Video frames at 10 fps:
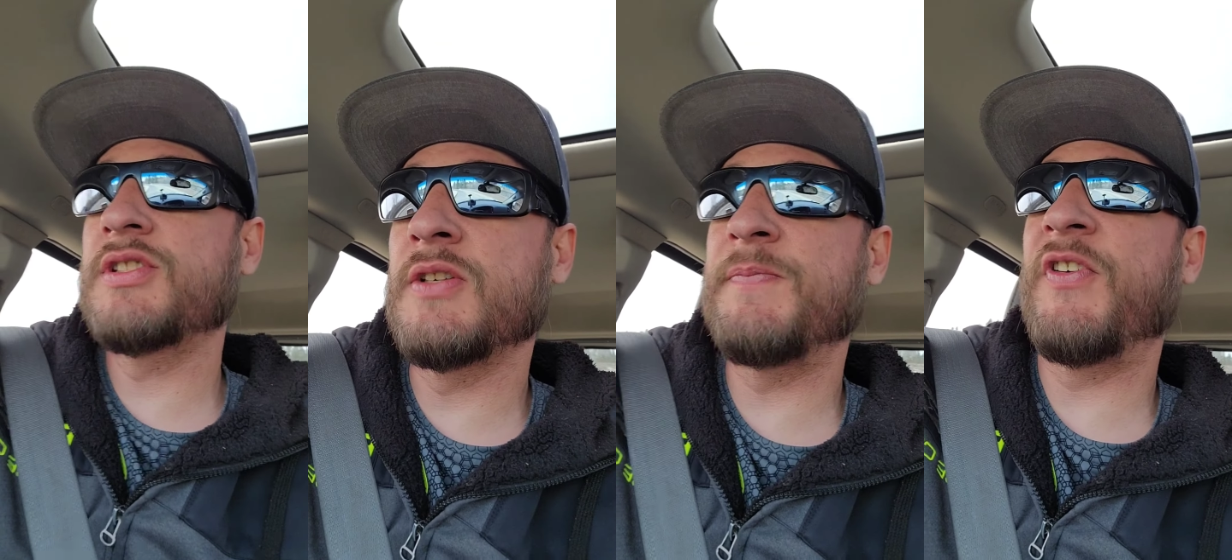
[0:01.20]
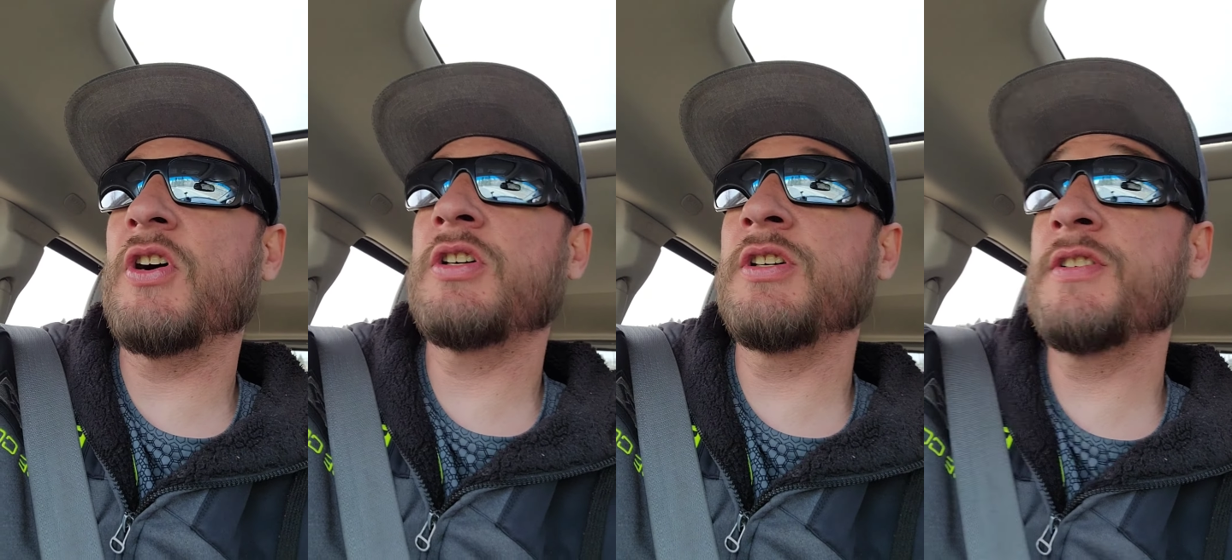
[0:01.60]
up,
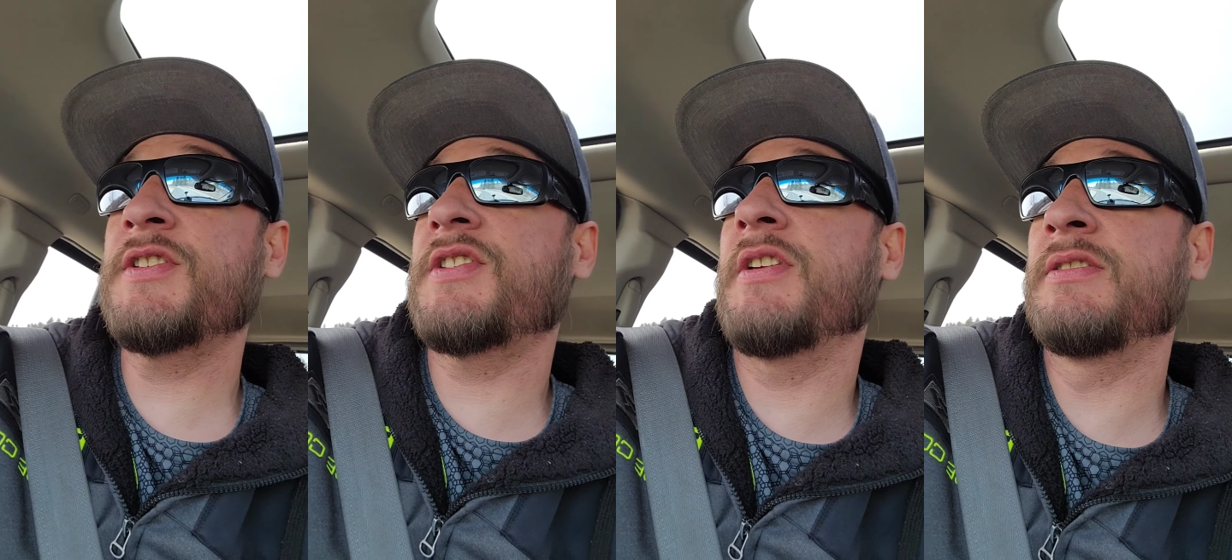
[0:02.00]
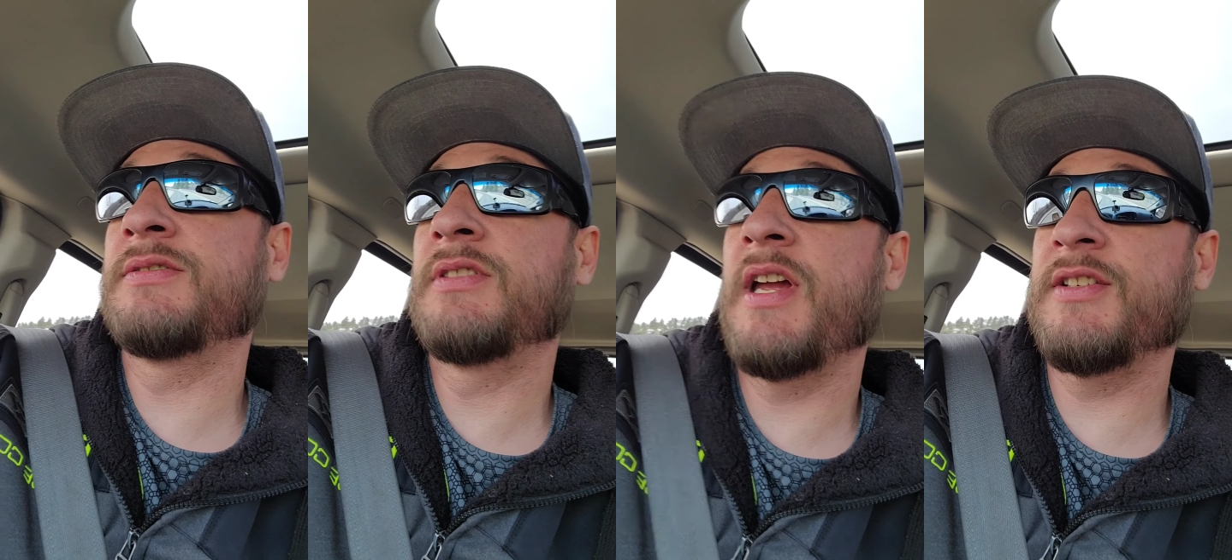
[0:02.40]
fuckers?
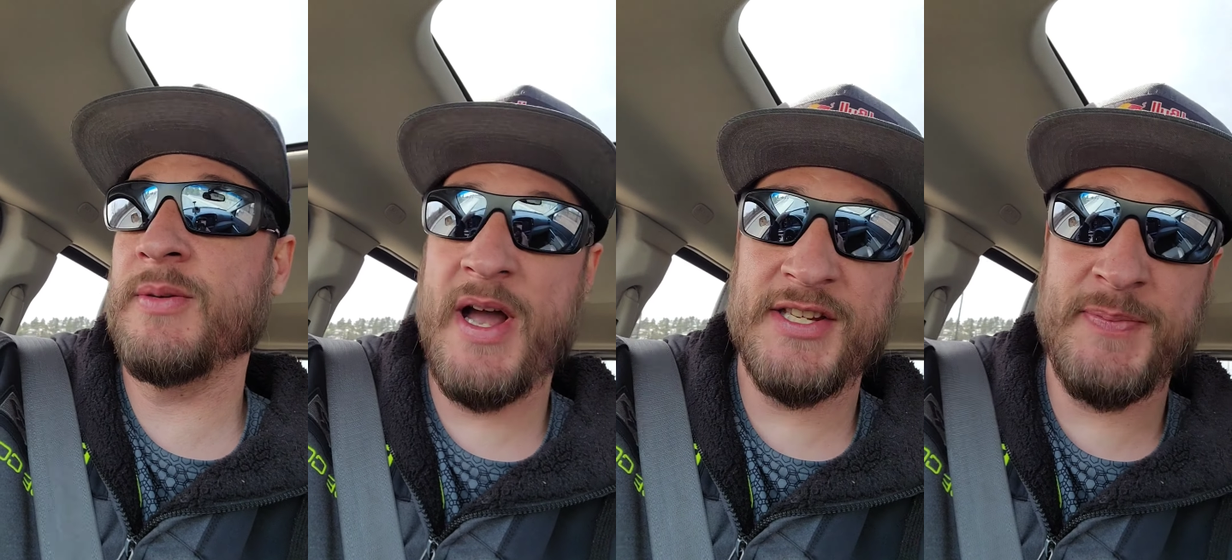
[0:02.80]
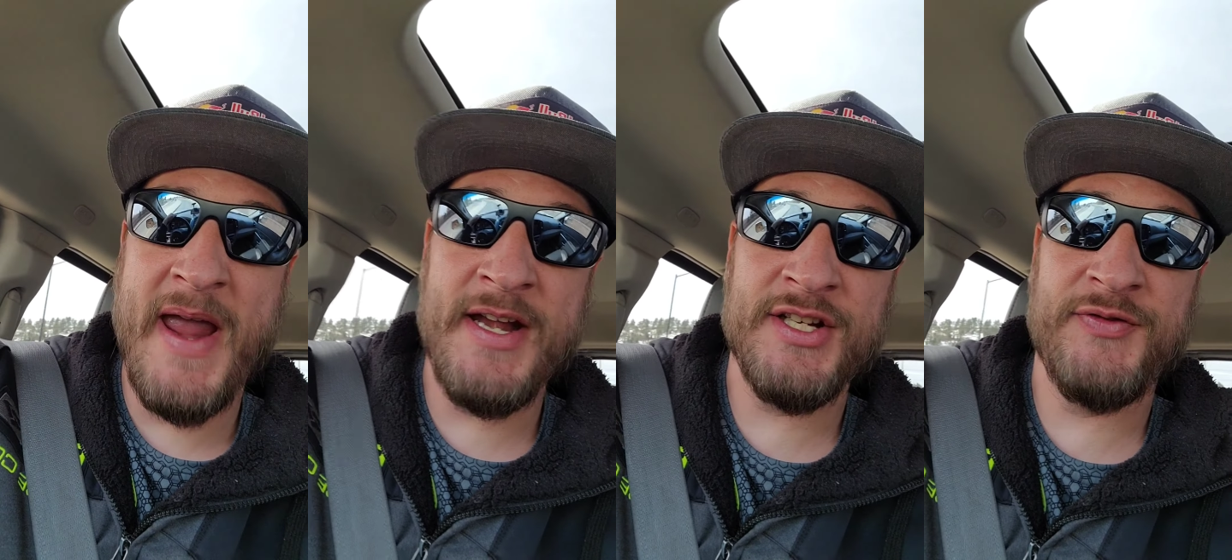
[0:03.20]
And to my
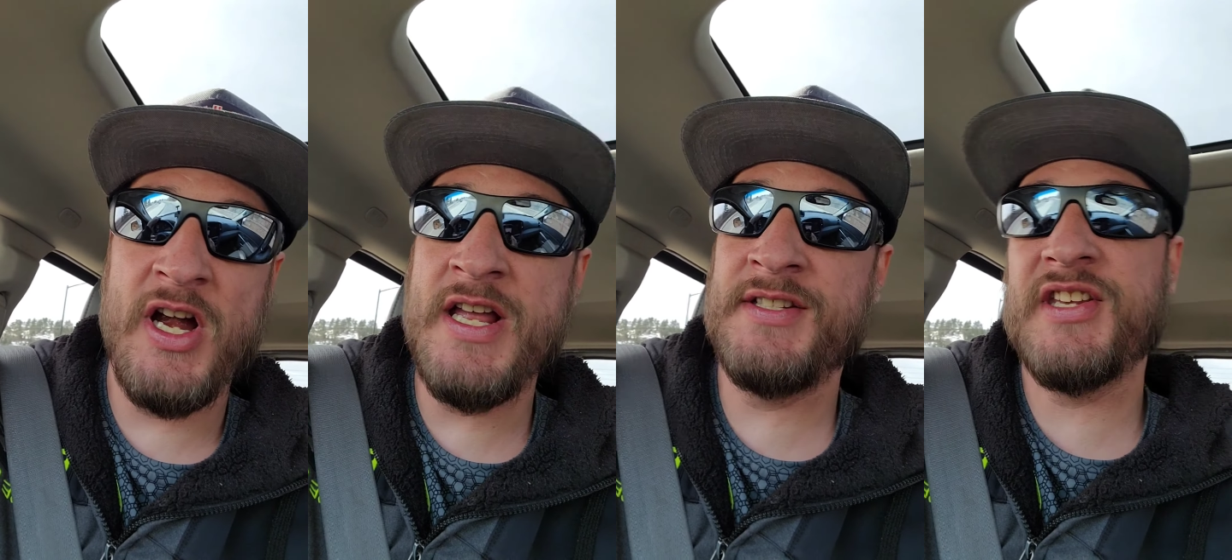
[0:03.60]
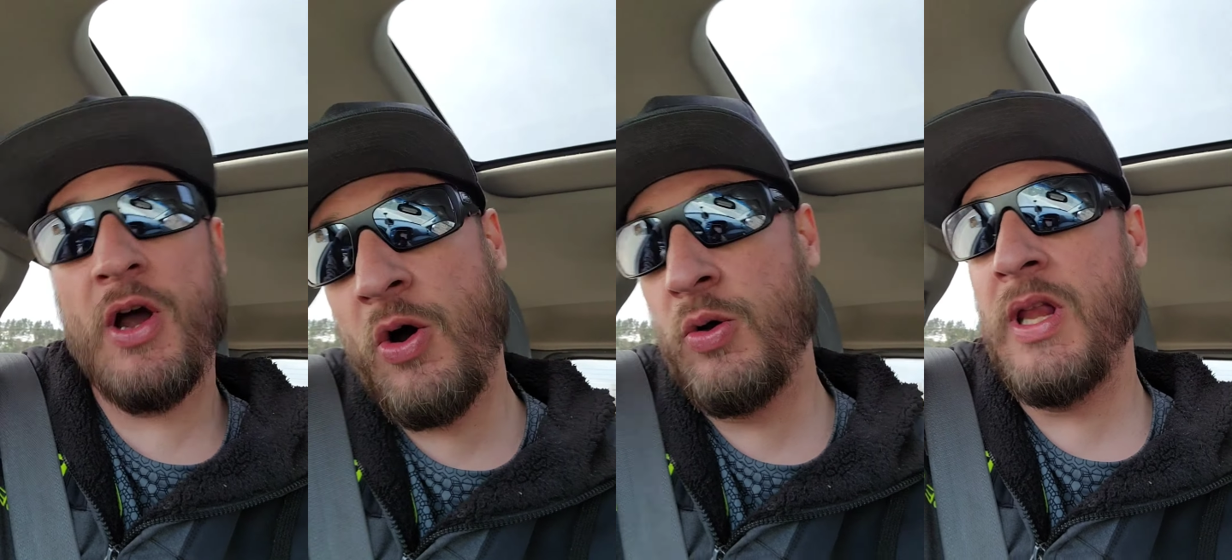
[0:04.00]
Spanish friends,
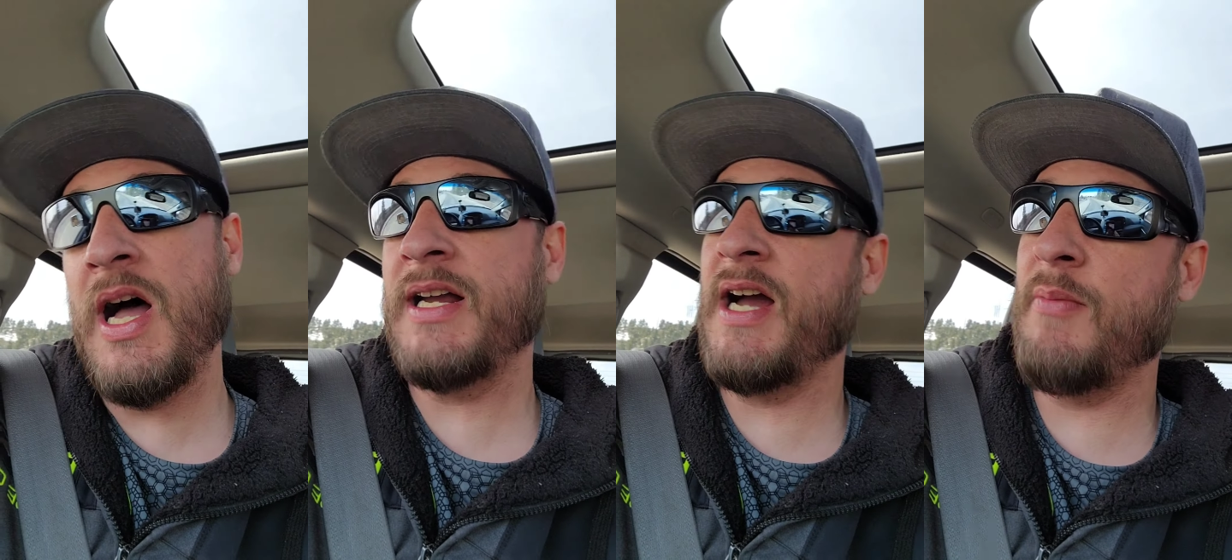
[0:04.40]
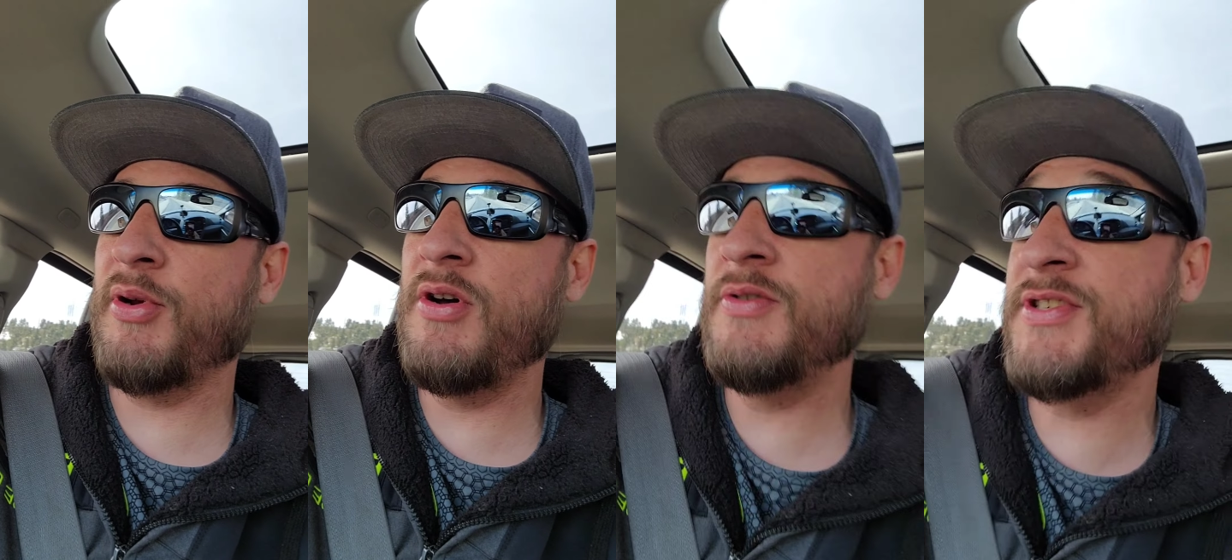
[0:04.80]
hola,
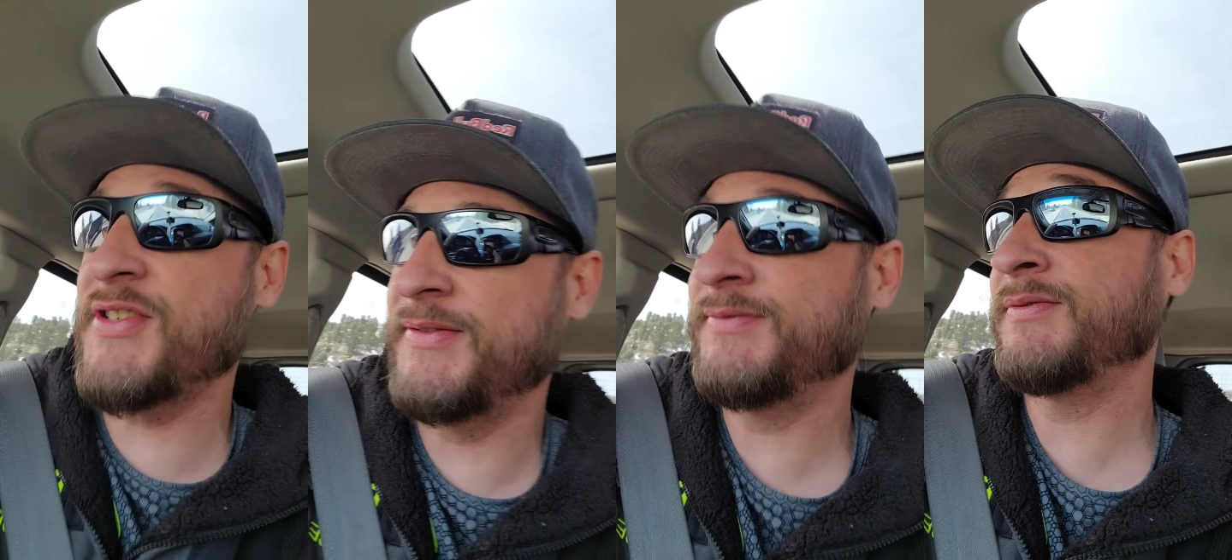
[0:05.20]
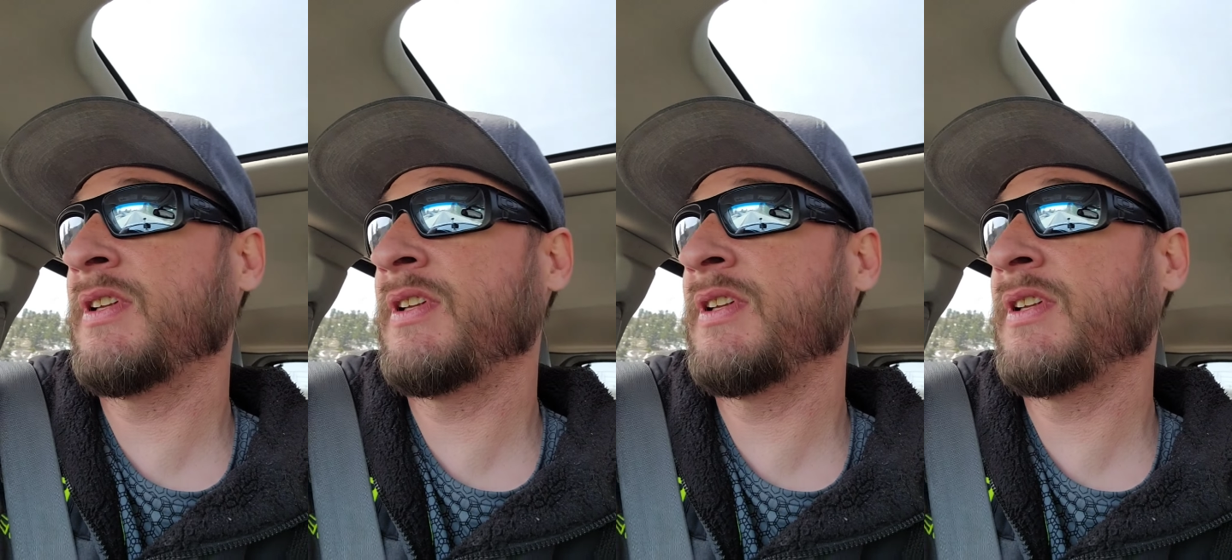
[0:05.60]
cabrones.